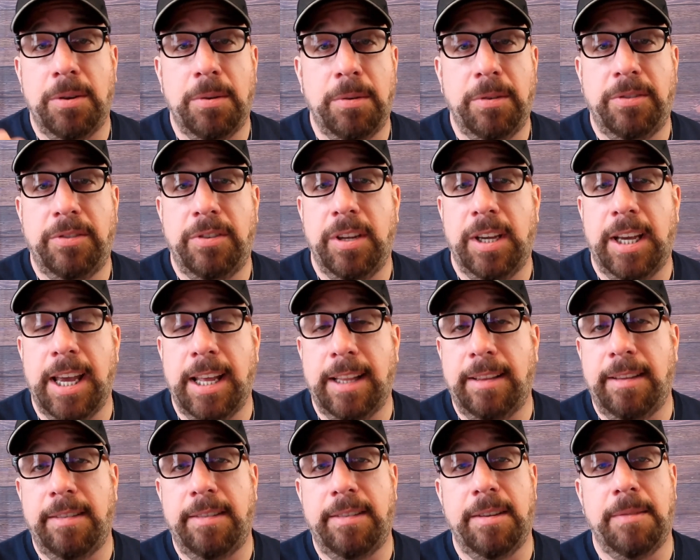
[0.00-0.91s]
is to
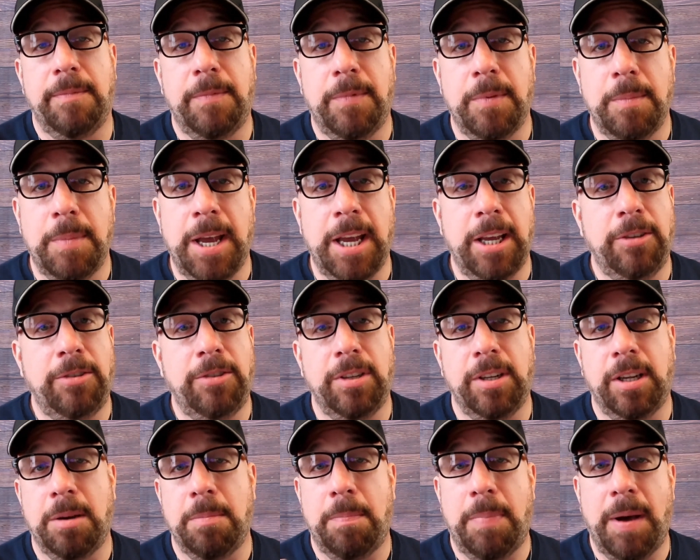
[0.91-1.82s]
get this
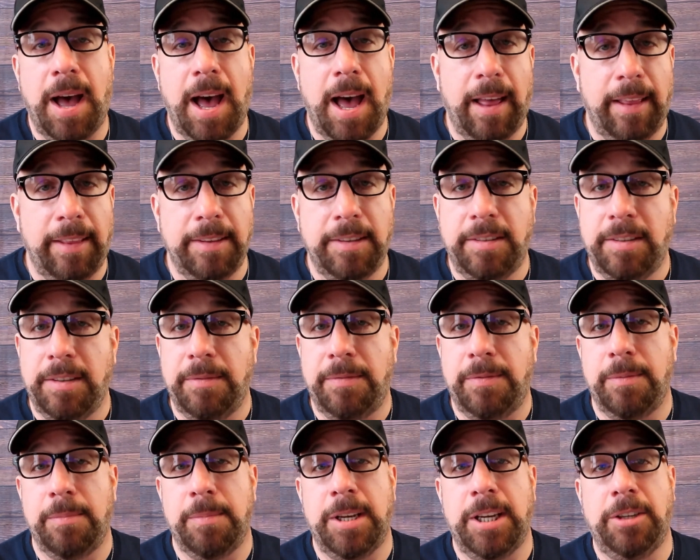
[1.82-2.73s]
information, compile this
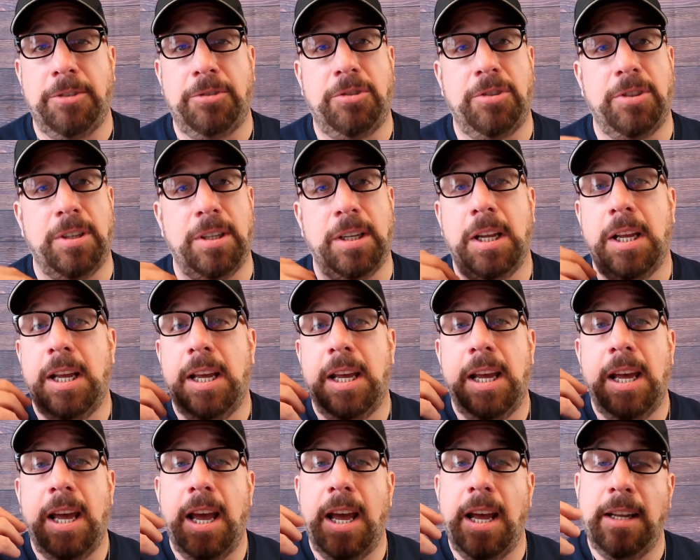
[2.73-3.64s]
information,
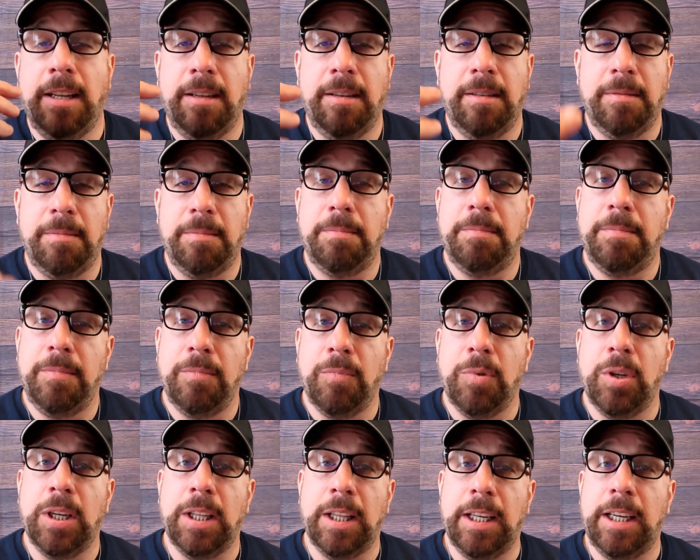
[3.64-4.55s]
and
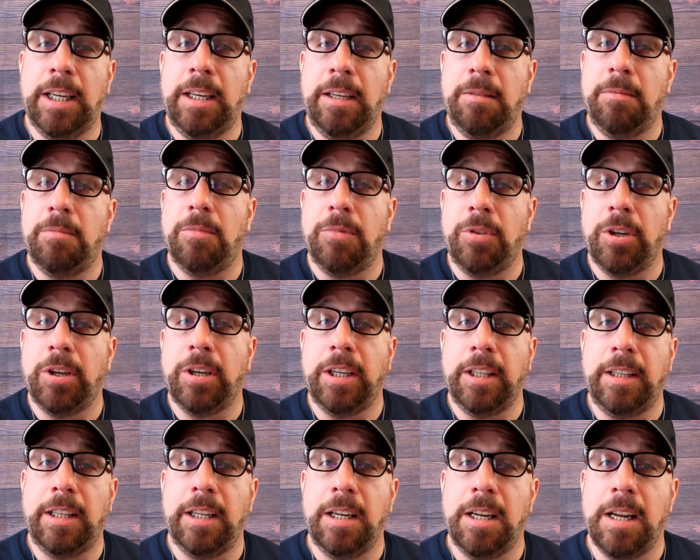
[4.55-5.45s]
really look
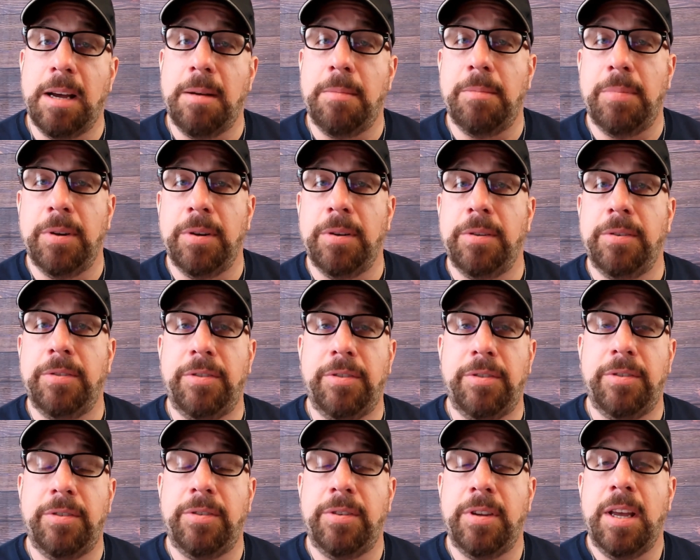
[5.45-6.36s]
at the
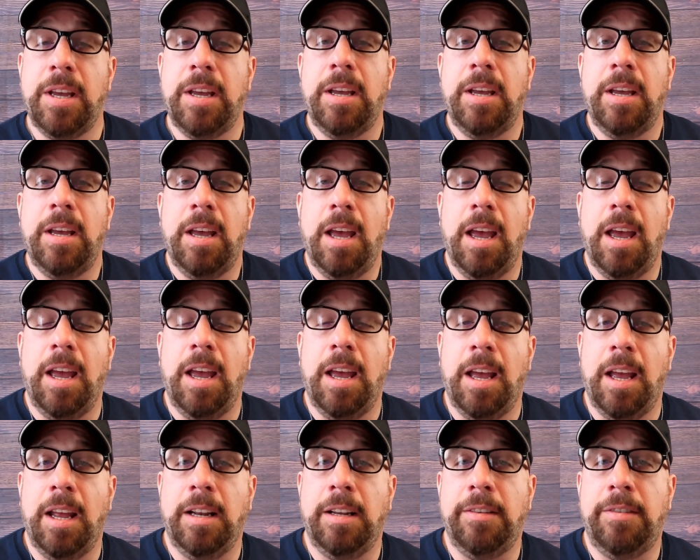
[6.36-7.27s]
numbers
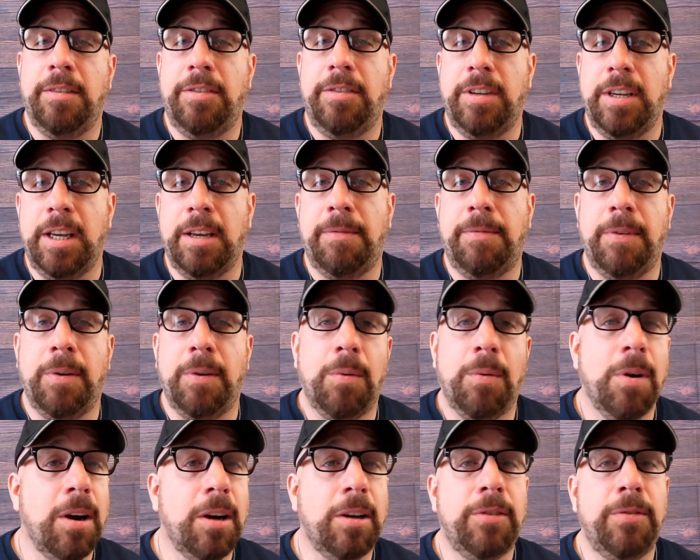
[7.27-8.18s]
and see if it
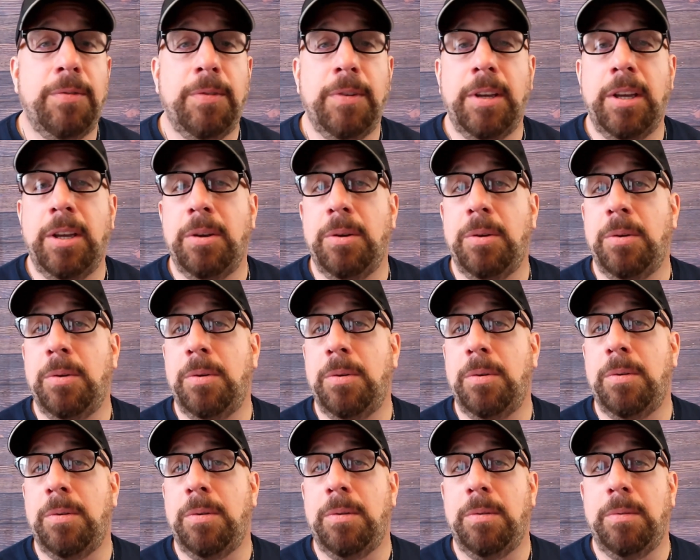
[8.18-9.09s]
works for
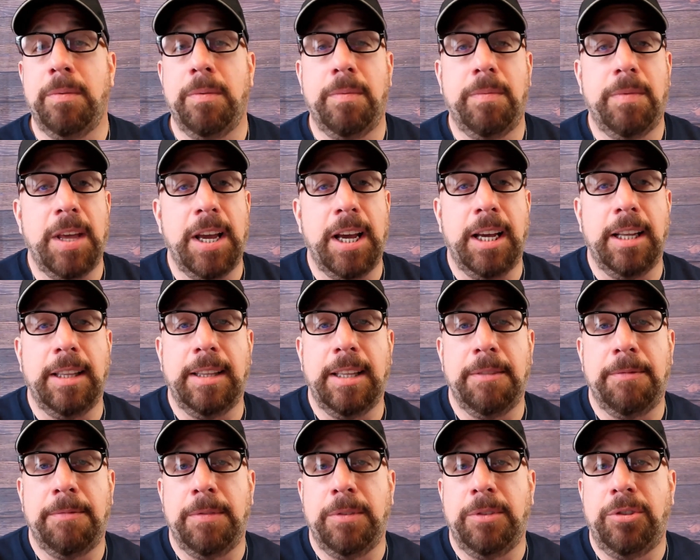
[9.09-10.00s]
you, and think of
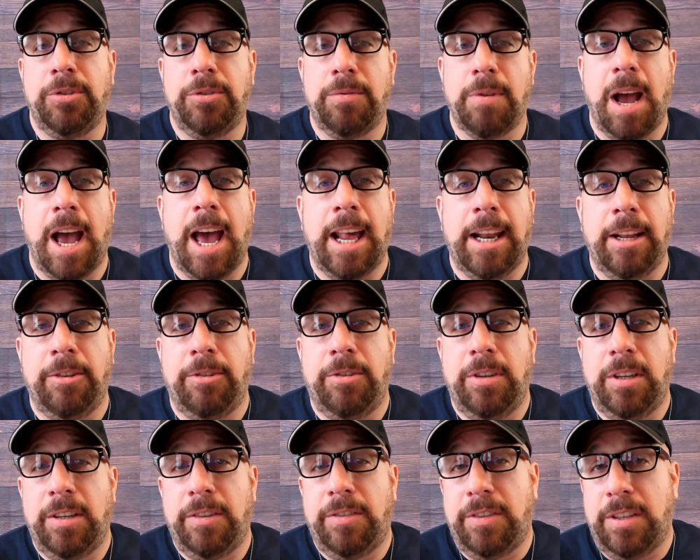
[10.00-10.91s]
different
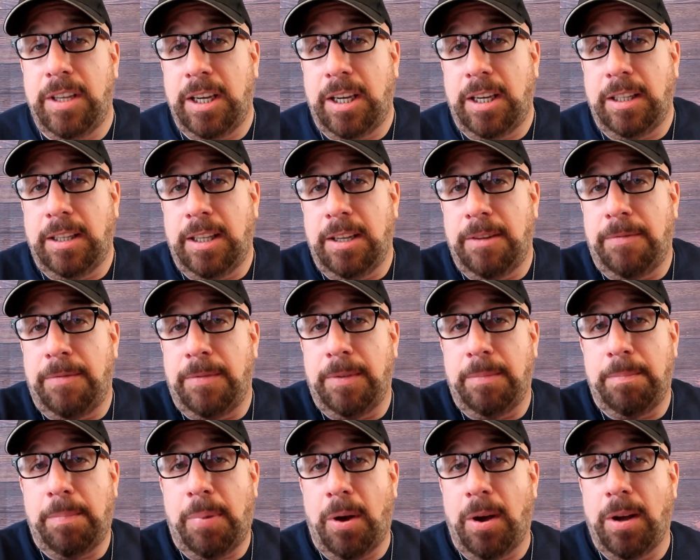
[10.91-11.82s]
strategies, think of
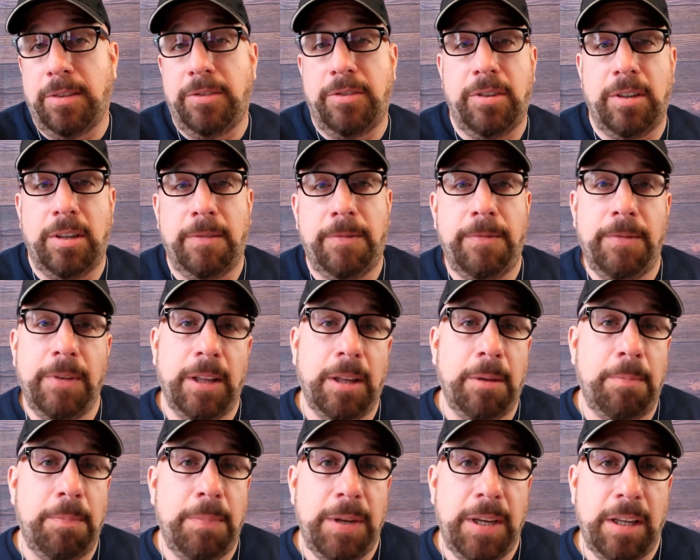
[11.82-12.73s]
different parts of the
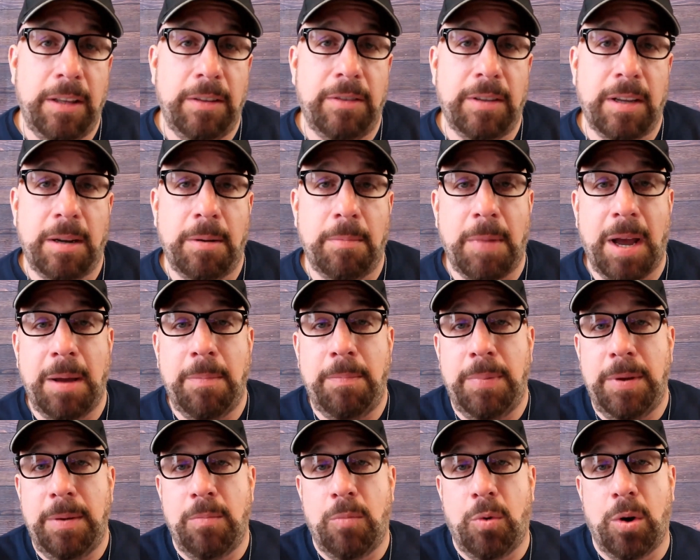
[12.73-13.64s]
Philippines that
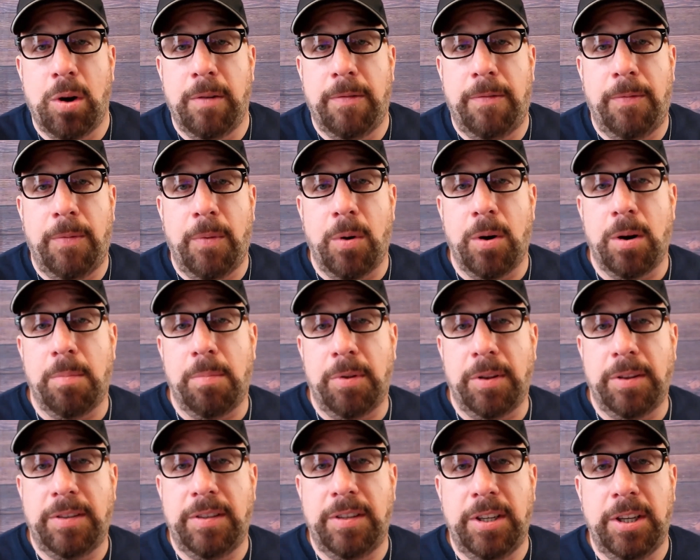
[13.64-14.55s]
might be more
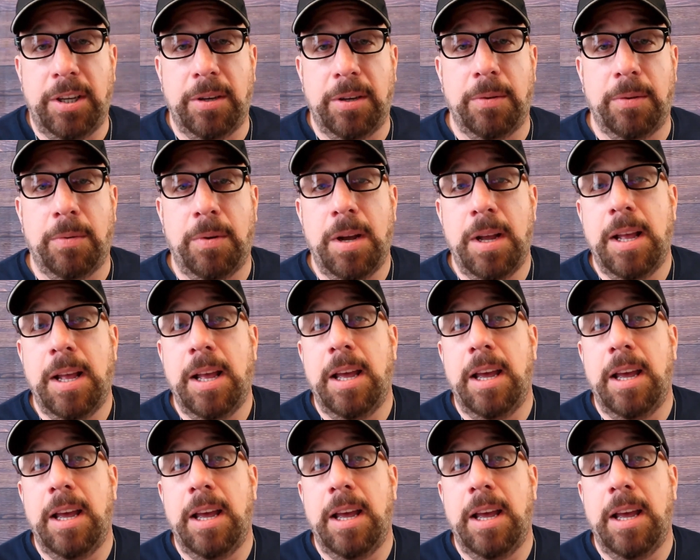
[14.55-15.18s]
affordable to you.